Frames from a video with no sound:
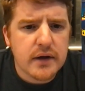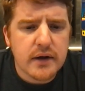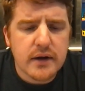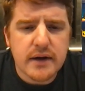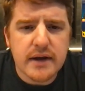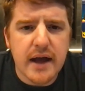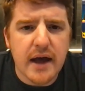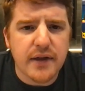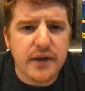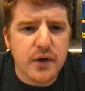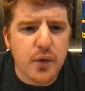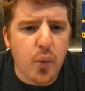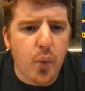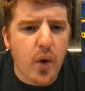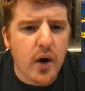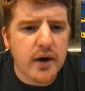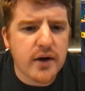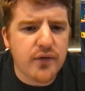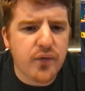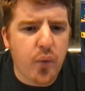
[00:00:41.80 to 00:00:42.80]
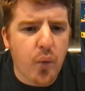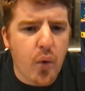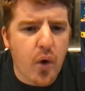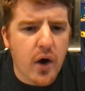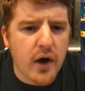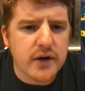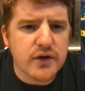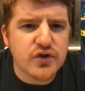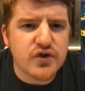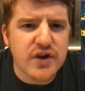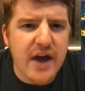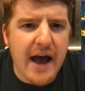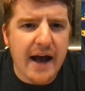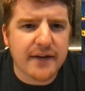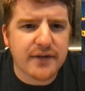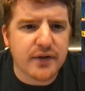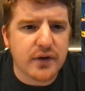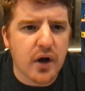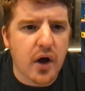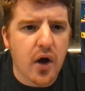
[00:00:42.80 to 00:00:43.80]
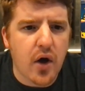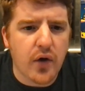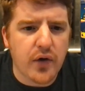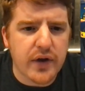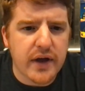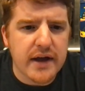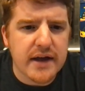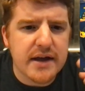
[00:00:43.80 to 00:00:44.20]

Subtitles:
Yeah, the one of one Jackson Holliday.